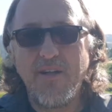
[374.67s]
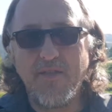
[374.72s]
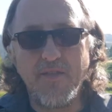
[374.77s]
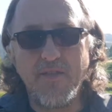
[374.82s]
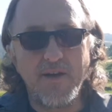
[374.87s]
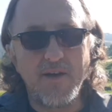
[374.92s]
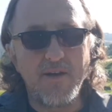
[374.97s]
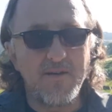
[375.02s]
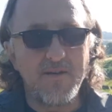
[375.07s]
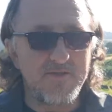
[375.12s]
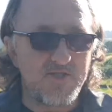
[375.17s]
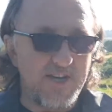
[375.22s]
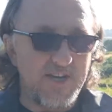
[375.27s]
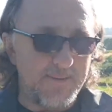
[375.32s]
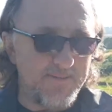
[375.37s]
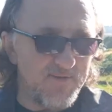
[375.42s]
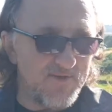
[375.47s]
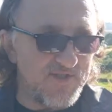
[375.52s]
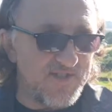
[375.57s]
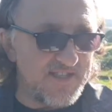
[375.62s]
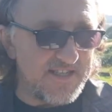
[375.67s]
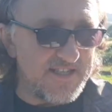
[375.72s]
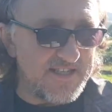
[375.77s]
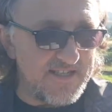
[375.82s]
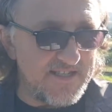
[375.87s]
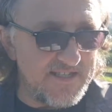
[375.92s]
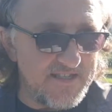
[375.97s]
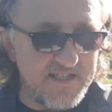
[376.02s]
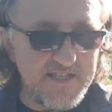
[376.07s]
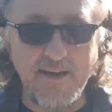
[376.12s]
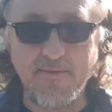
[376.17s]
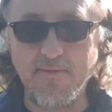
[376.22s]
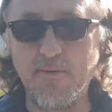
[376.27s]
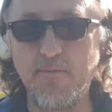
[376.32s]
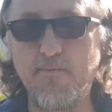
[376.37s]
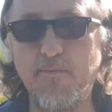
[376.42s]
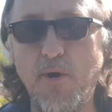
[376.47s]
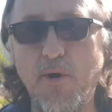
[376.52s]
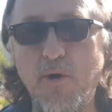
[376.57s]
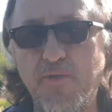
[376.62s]
the chapter 6 and
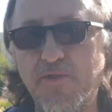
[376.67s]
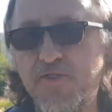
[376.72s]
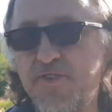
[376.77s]
7 both